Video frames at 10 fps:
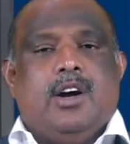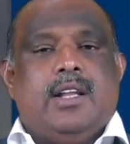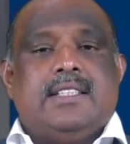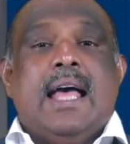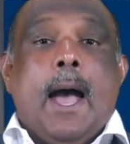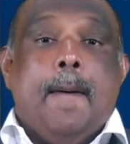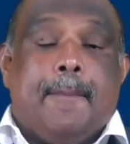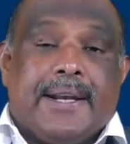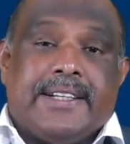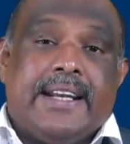That is called
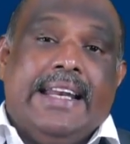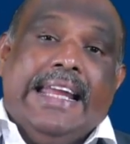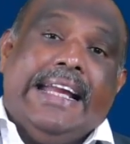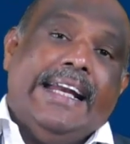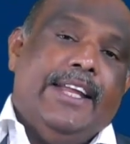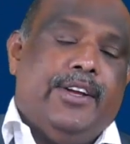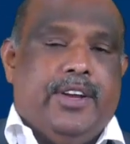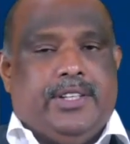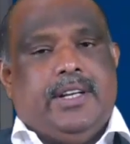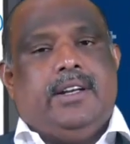as pressure
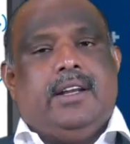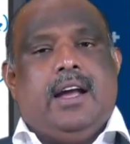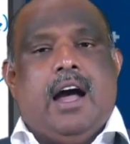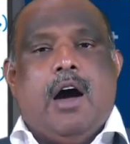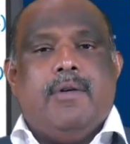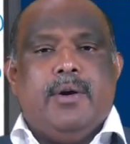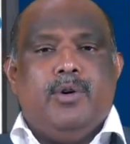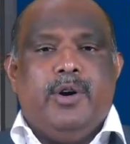linked equation.